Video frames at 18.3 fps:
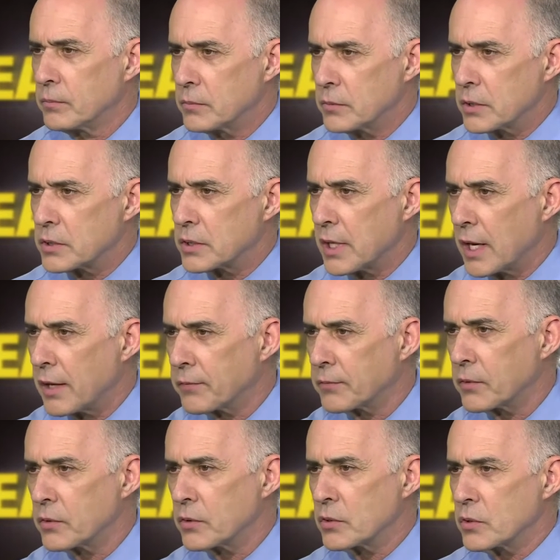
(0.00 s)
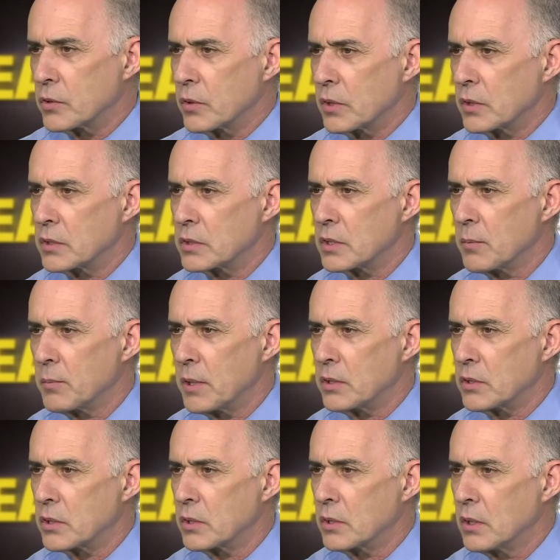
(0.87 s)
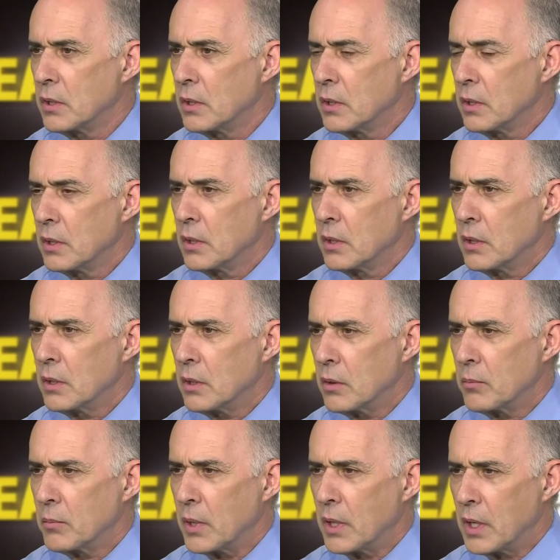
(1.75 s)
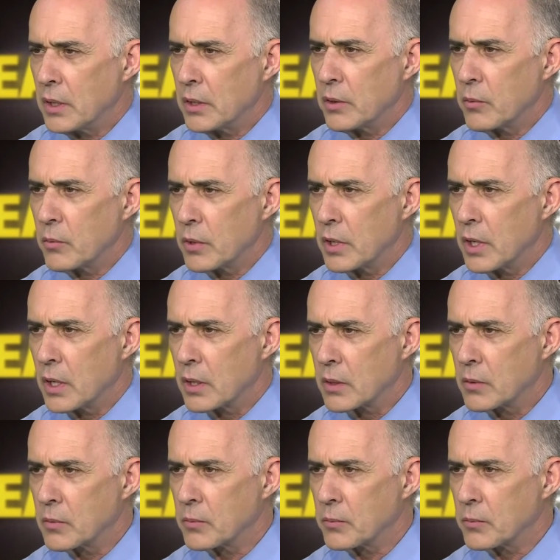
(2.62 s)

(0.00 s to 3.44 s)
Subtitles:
just after the shootings I mentioned, how do you react?